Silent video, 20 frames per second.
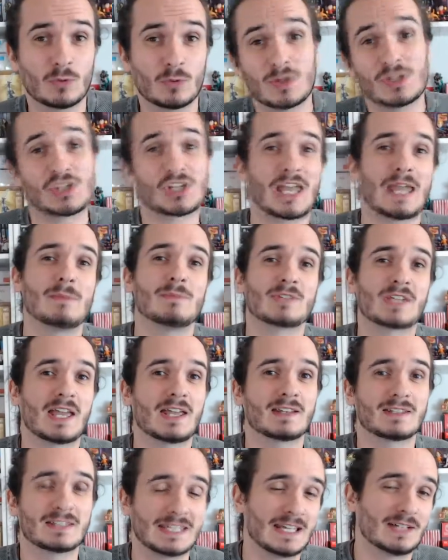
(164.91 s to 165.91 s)
which games
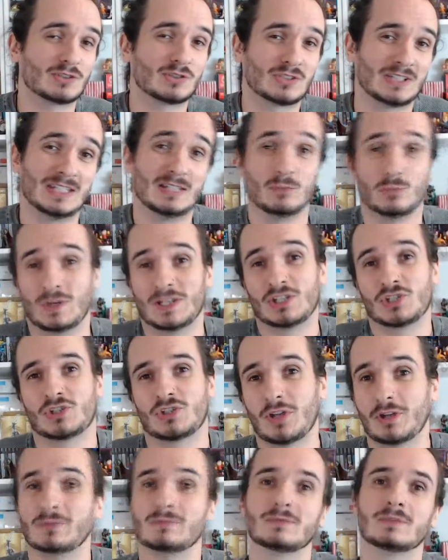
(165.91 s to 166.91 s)
get DLC and which
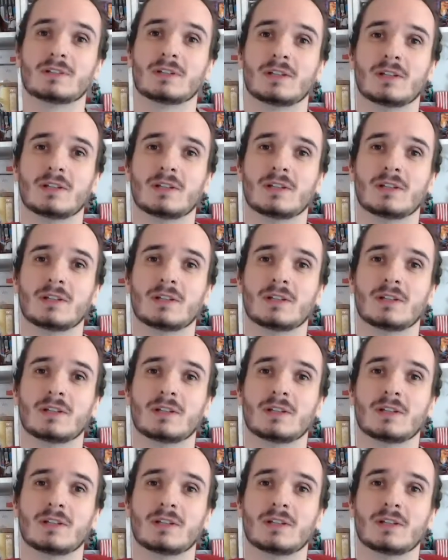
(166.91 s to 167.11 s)
don't.